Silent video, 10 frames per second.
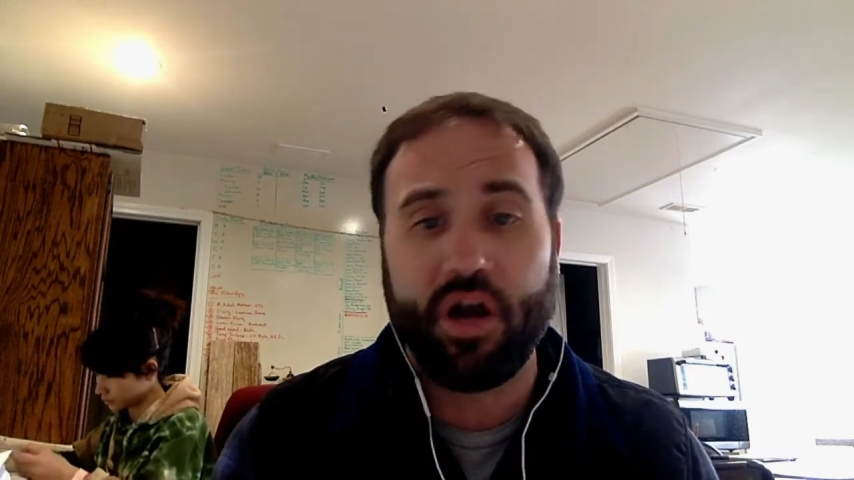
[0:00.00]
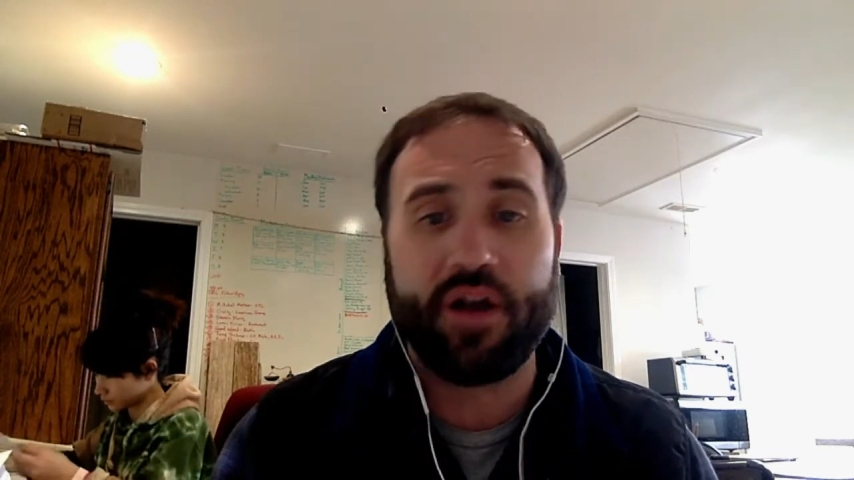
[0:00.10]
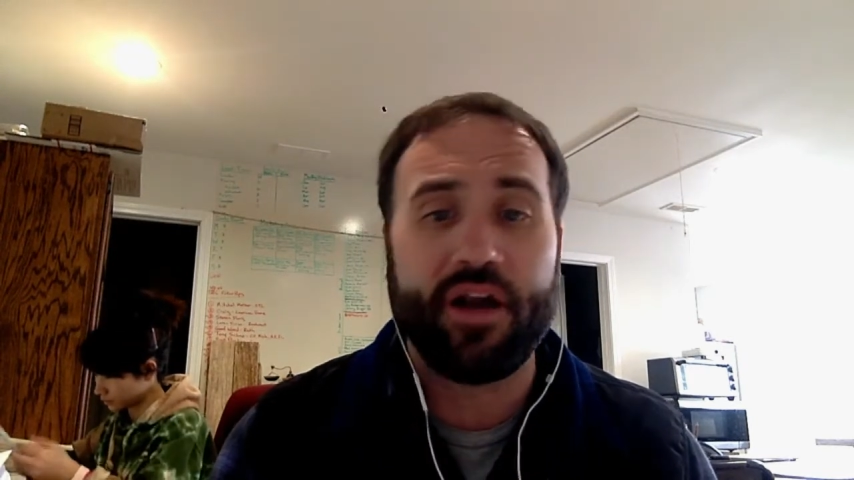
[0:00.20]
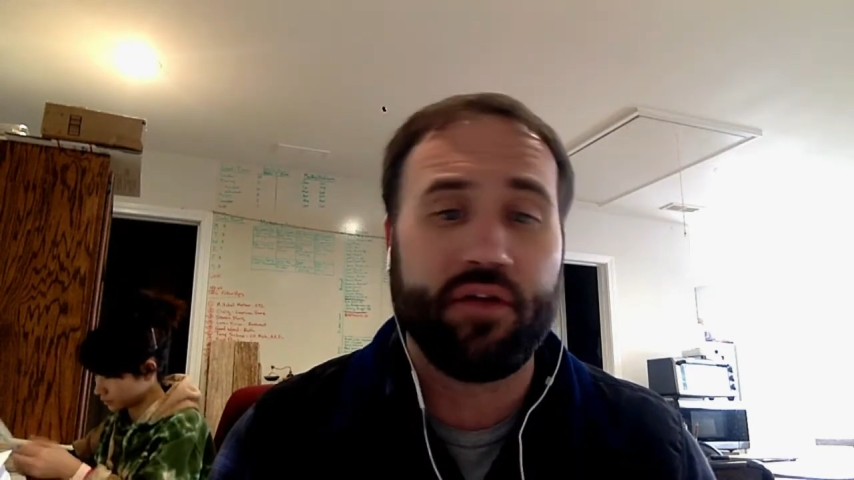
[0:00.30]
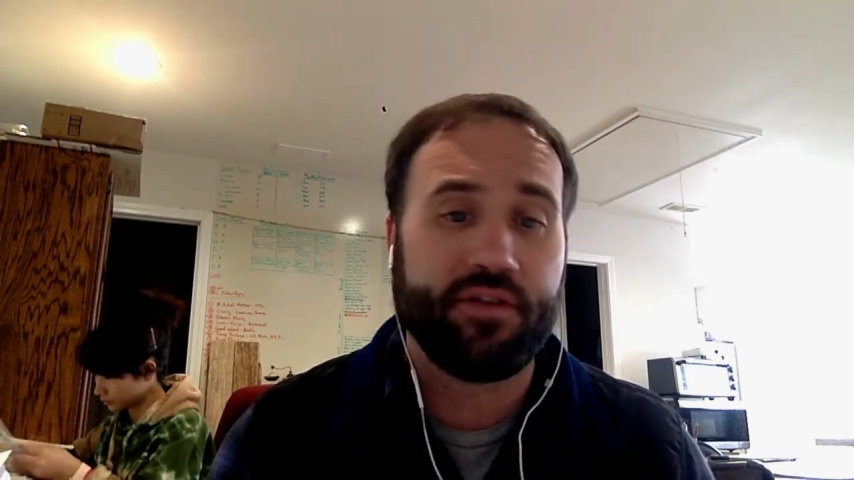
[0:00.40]

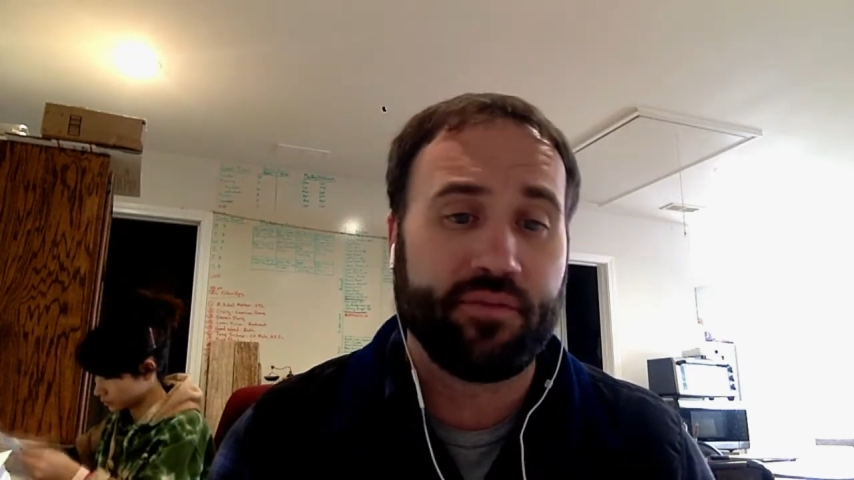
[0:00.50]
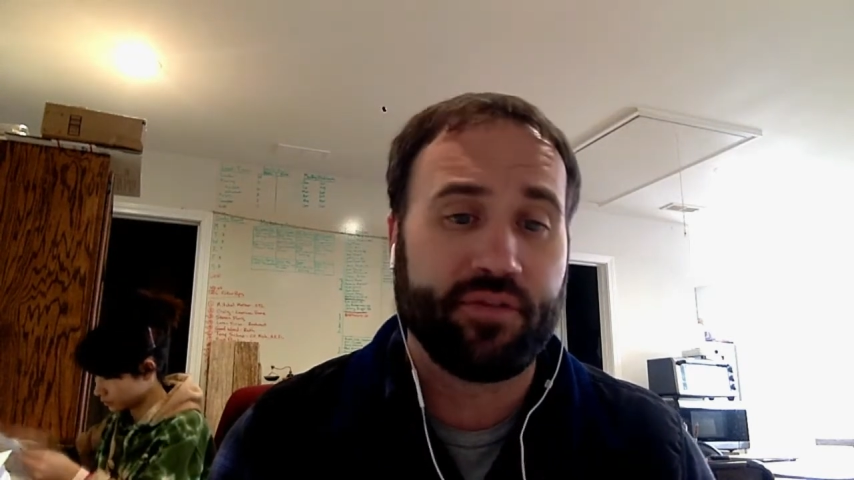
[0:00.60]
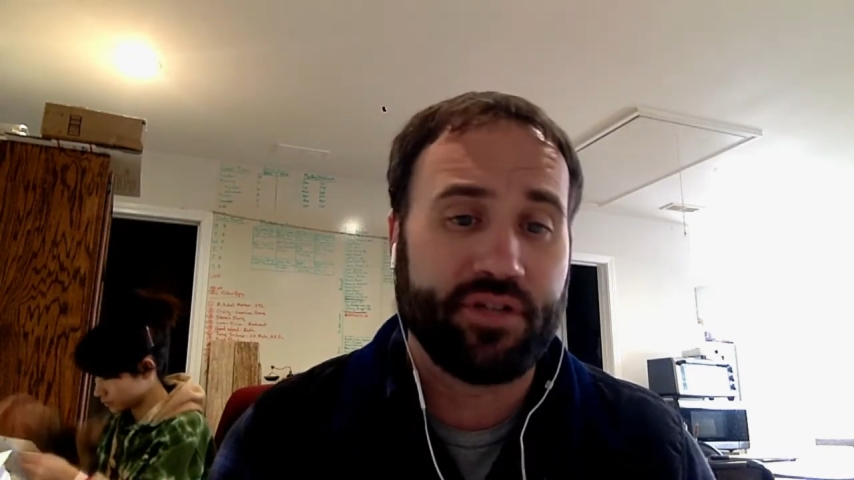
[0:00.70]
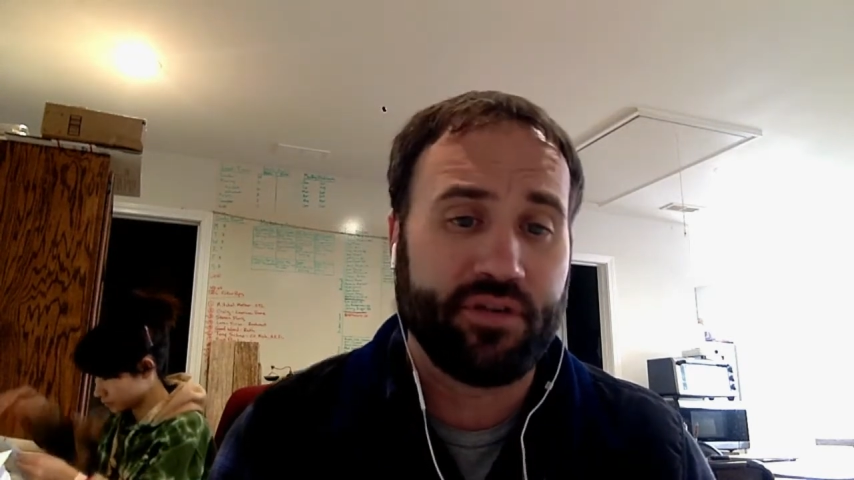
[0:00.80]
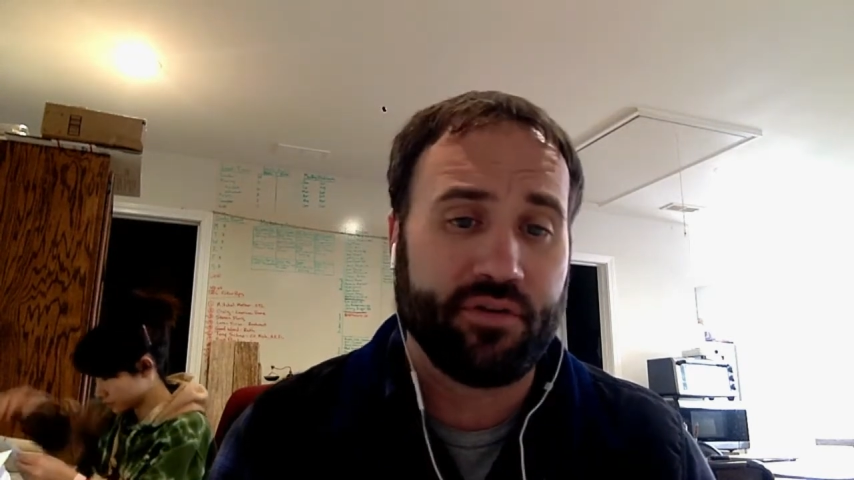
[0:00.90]
unhealthy
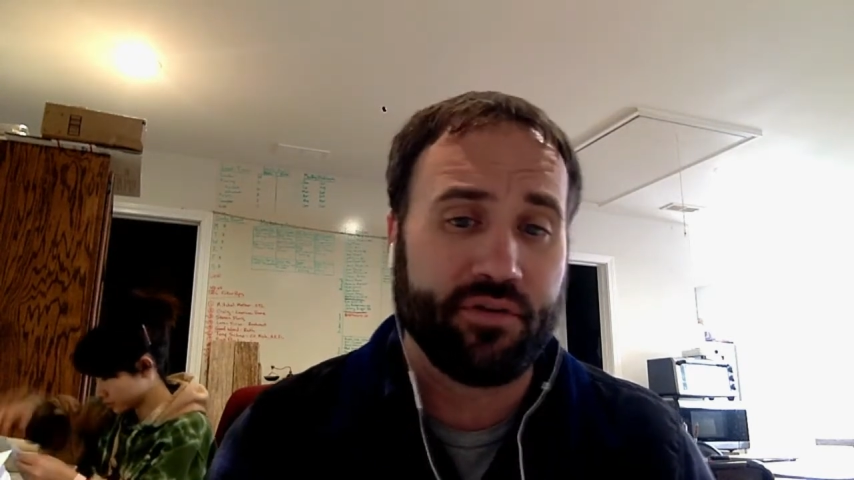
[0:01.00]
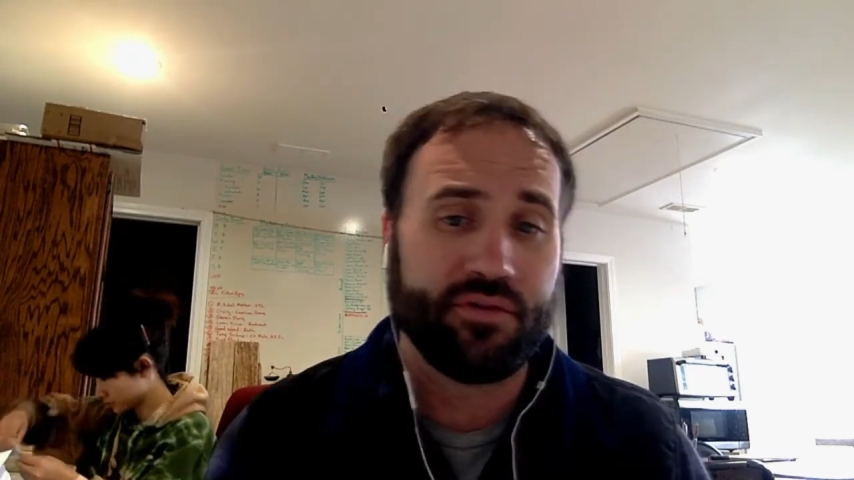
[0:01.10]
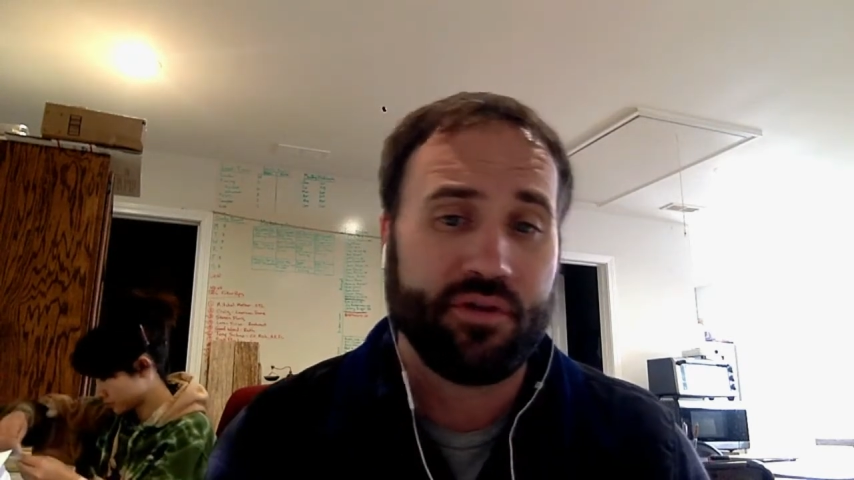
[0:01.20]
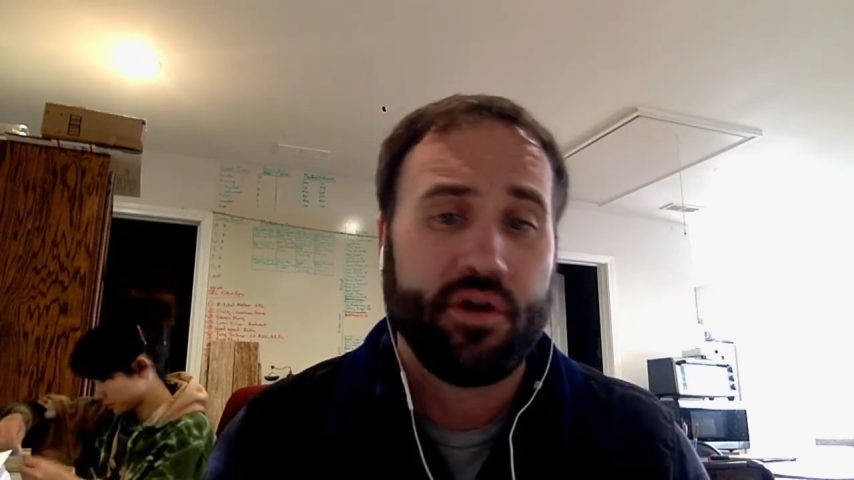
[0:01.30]
materials